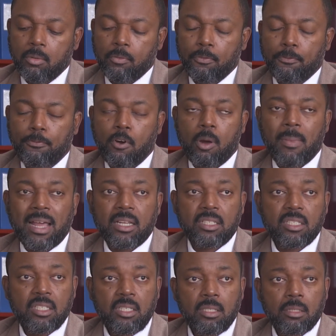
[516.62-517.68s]

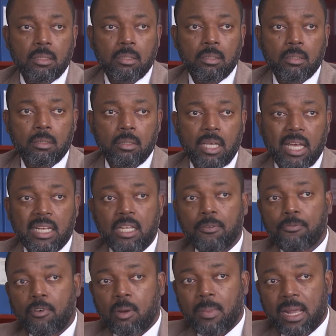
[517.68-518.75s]
formality and
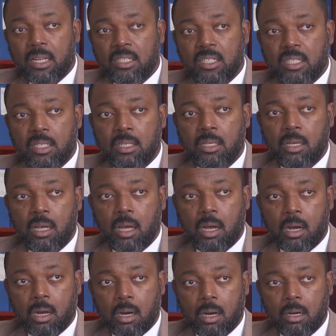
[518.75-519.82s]
informality
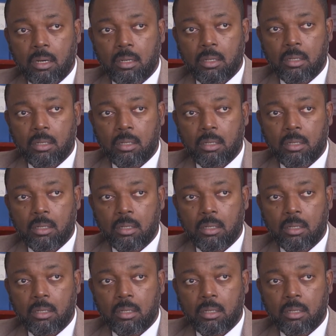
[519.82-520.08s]
are